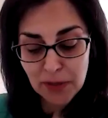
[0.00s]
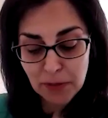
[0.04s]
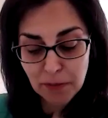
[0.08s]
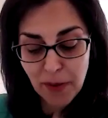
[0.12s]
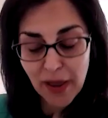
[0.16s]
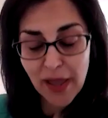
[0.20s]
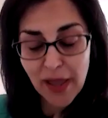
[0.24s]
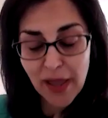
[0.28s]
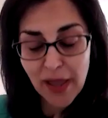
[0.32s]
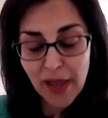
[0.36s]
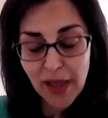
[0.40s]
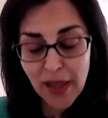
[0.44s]

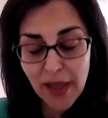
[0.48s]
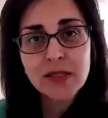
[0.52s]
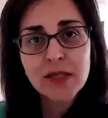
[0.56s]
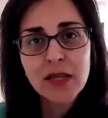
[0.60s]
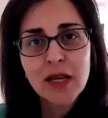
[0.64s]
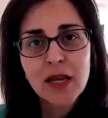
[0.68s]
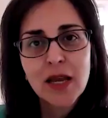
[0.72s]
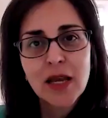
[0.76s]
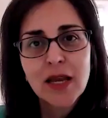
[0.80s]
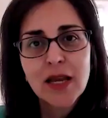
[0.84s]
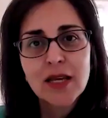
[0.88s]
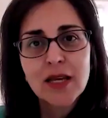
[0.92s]
pace
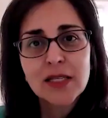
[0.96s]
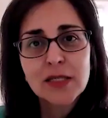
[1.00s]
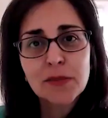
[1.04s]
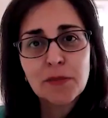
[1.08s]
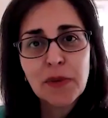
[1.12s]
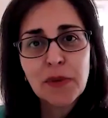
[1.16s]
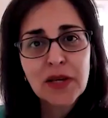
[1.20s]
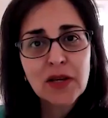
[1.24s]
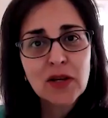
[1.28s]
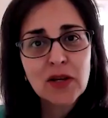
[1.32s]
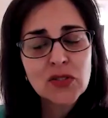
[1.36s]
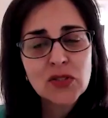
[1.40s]
is
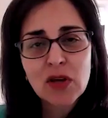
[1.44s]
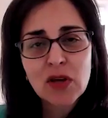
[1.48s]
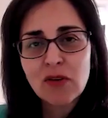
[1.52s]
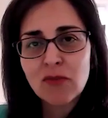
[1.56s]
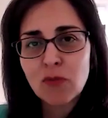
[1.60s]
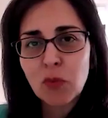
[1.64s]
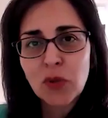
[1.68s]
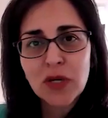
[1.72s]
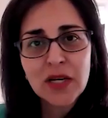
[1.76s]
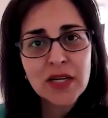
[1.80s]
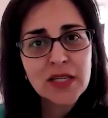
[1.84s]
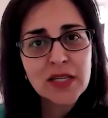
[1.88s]
because
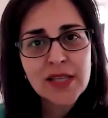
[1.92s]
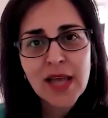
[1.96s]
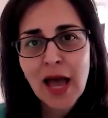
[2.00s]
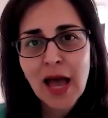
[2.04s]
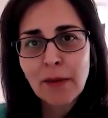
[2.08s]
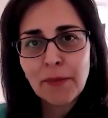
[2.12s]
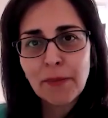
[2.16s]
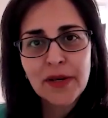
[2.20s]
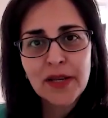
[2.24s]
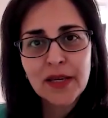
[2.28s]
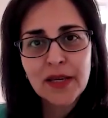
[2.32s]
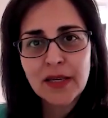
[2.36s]
of what is
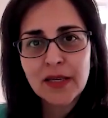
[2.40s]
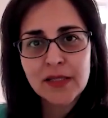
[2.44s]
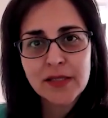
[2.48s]
happening